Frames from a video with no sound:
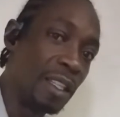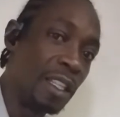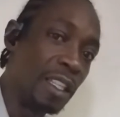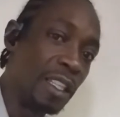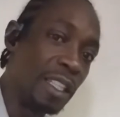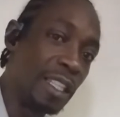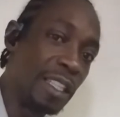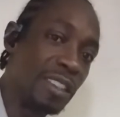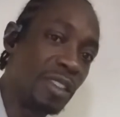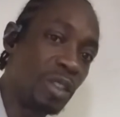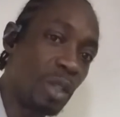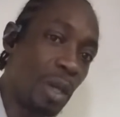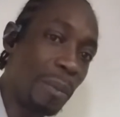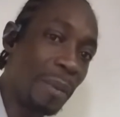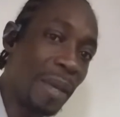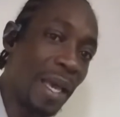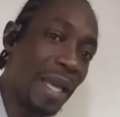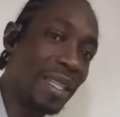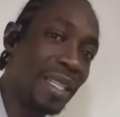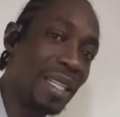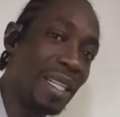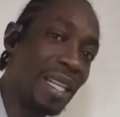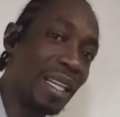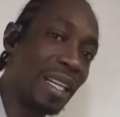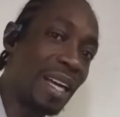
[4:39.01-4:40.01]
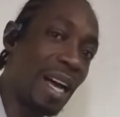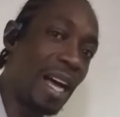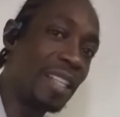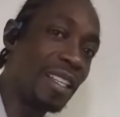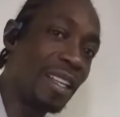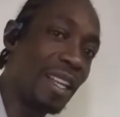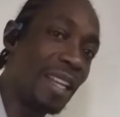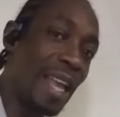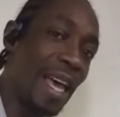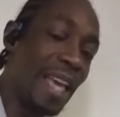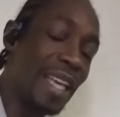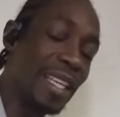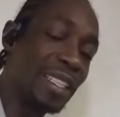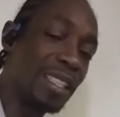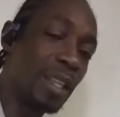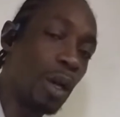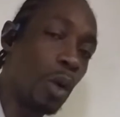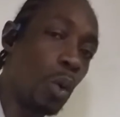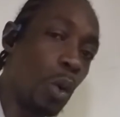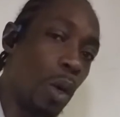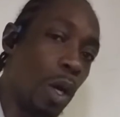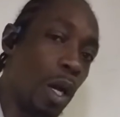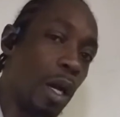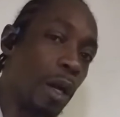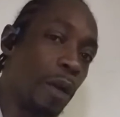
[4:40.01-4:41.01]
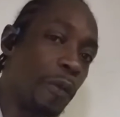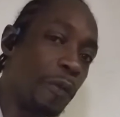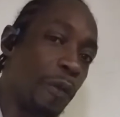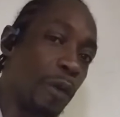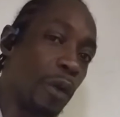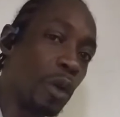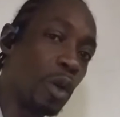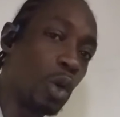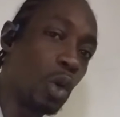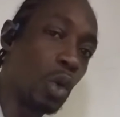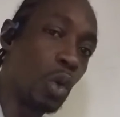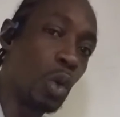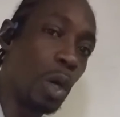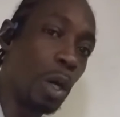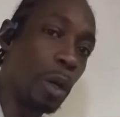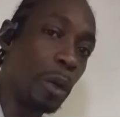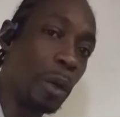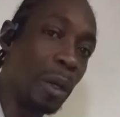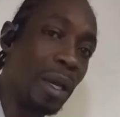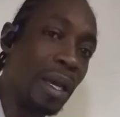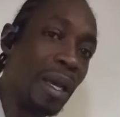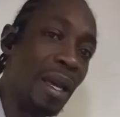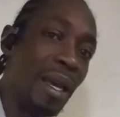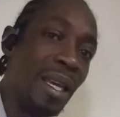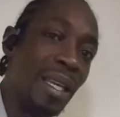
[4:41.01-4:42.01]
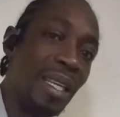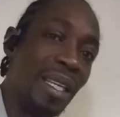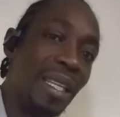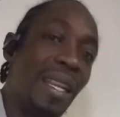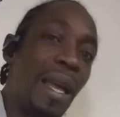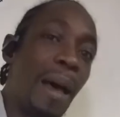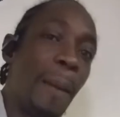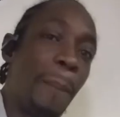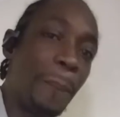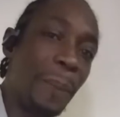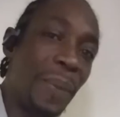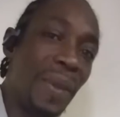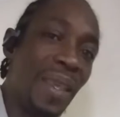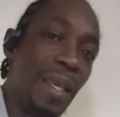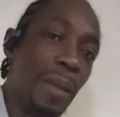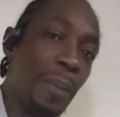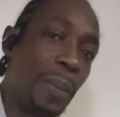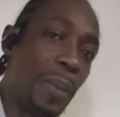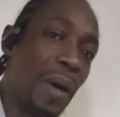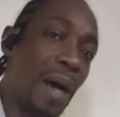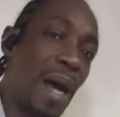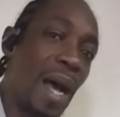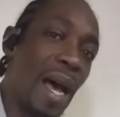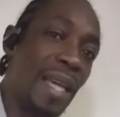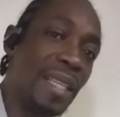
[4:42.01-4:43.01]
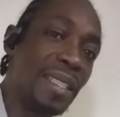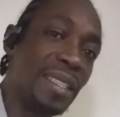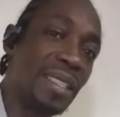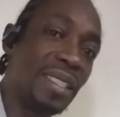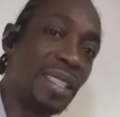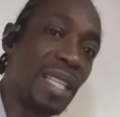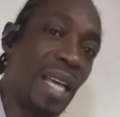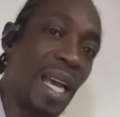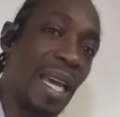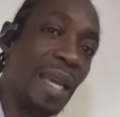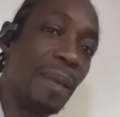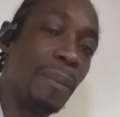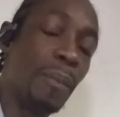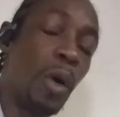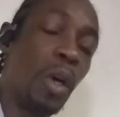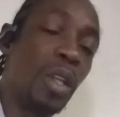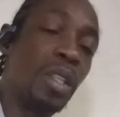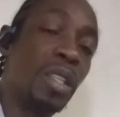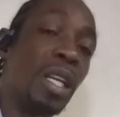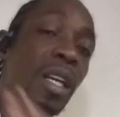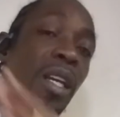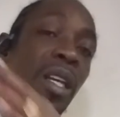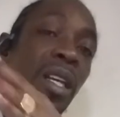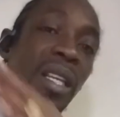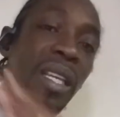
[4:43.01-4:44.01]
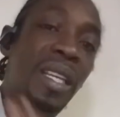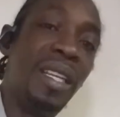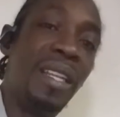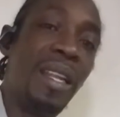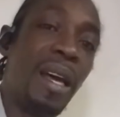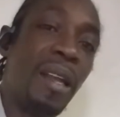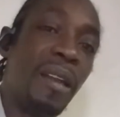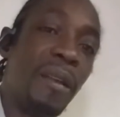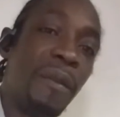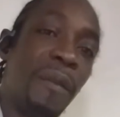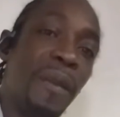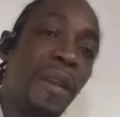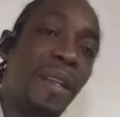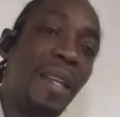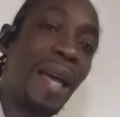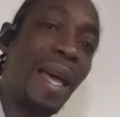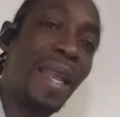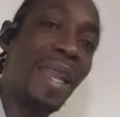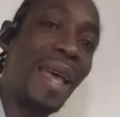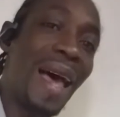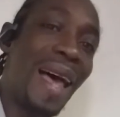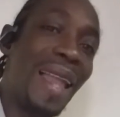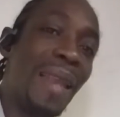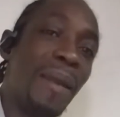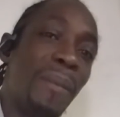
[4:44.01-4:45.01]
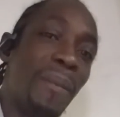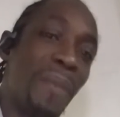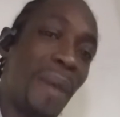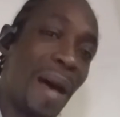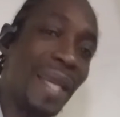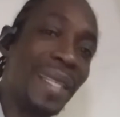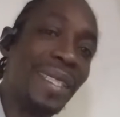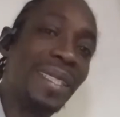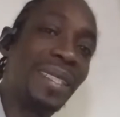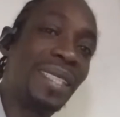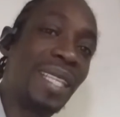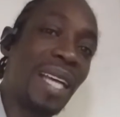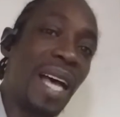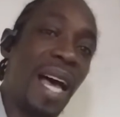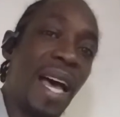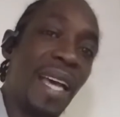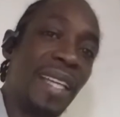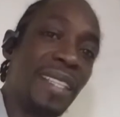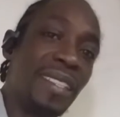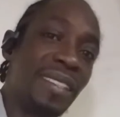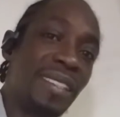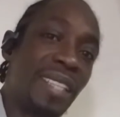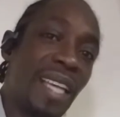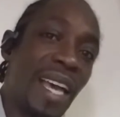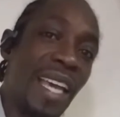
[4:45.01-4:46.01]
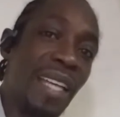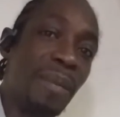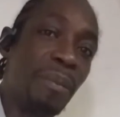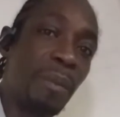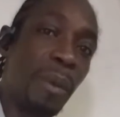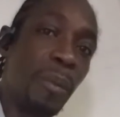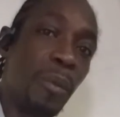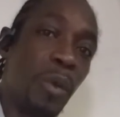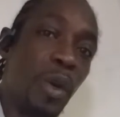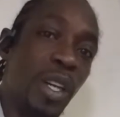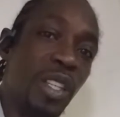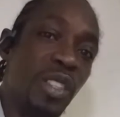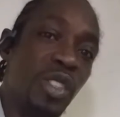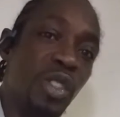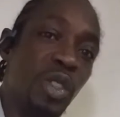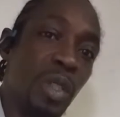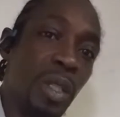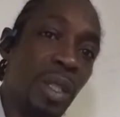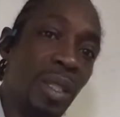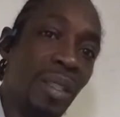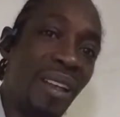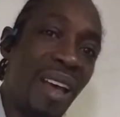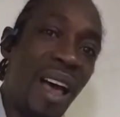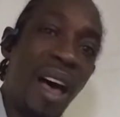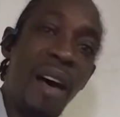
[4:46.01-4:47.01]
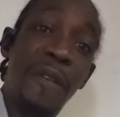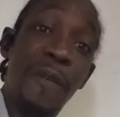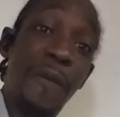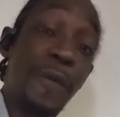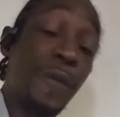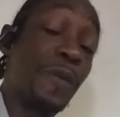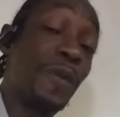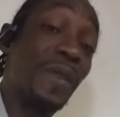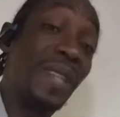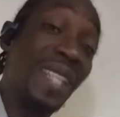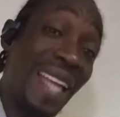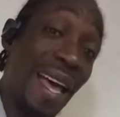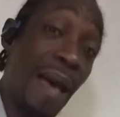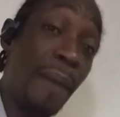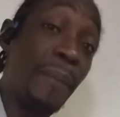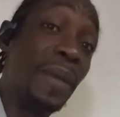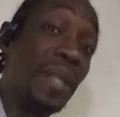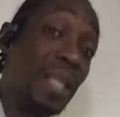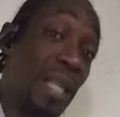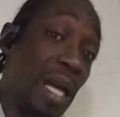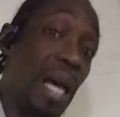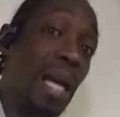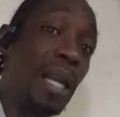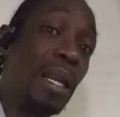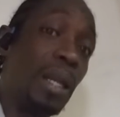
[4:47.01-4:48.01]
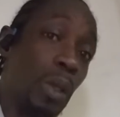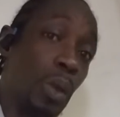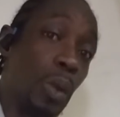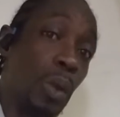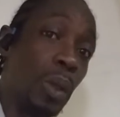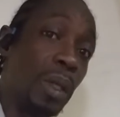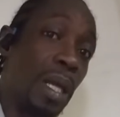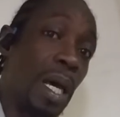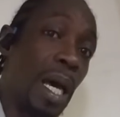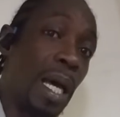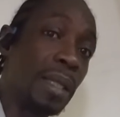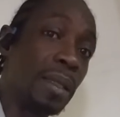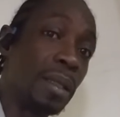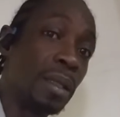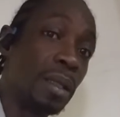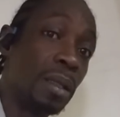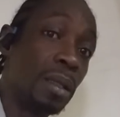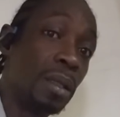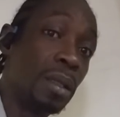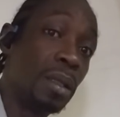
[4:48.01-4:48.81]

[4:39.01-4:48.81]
You see what I do, they kind of like you work for glory in a people eyesight, but in the almighty eyesight, my brethren, a phenomenal look that.